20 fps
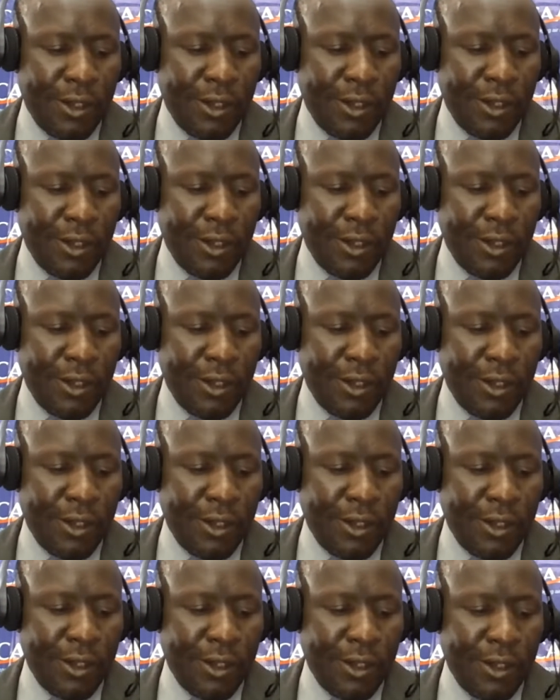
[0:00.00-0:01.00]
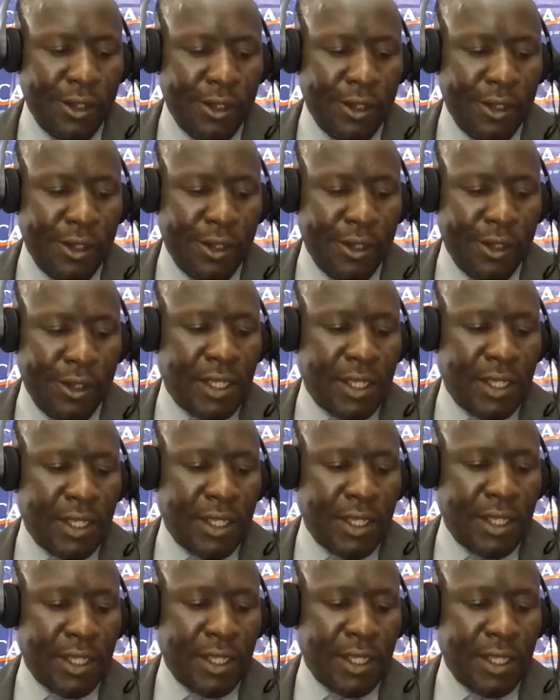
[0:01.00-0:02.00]
Instead of saying conduct a
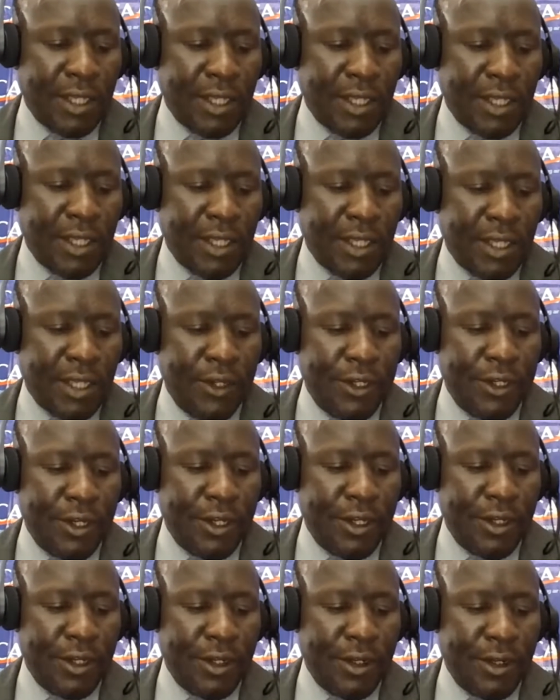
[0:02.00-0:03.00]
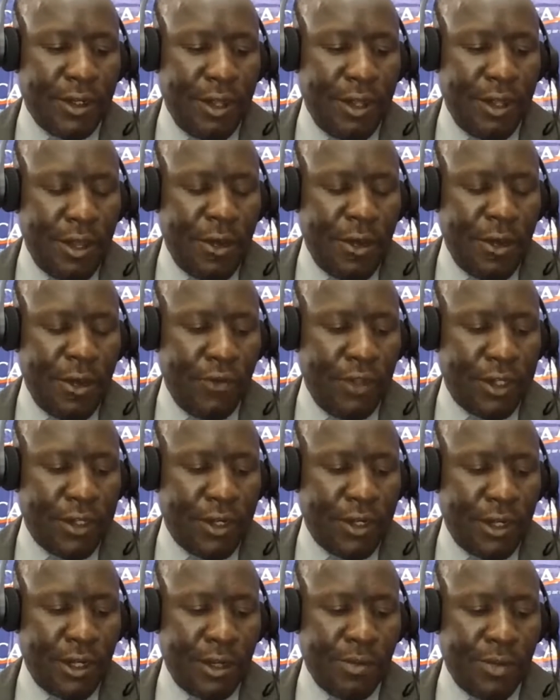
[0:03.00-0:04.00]
yearly review of the
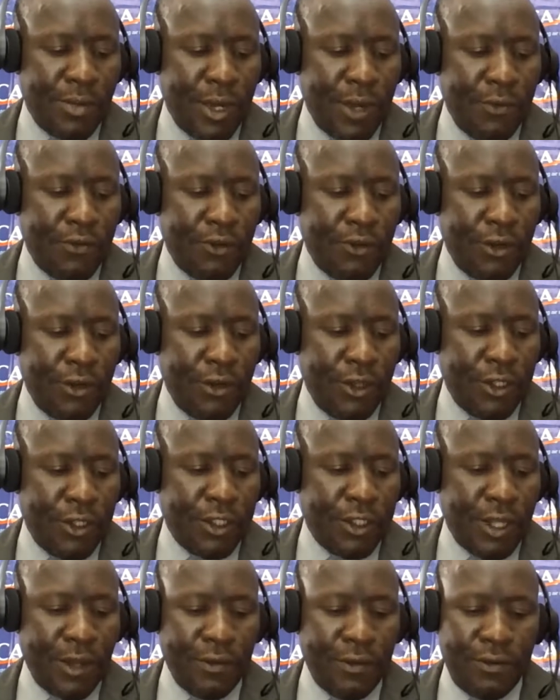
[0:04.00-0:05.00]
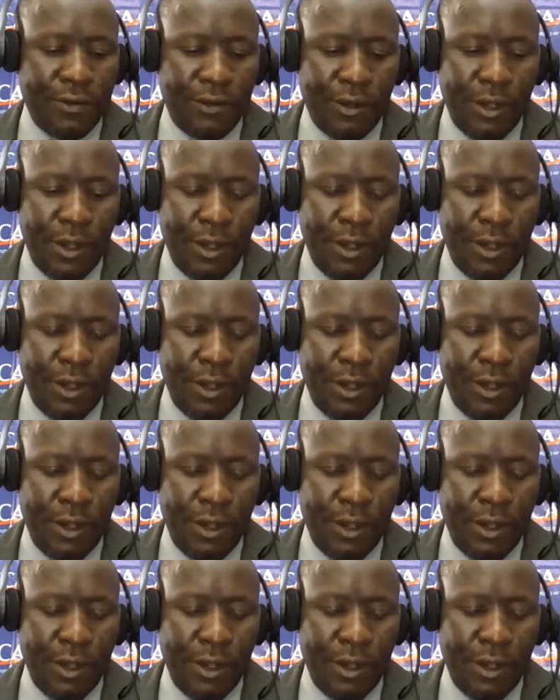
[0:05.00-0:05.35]
training plan for each staff,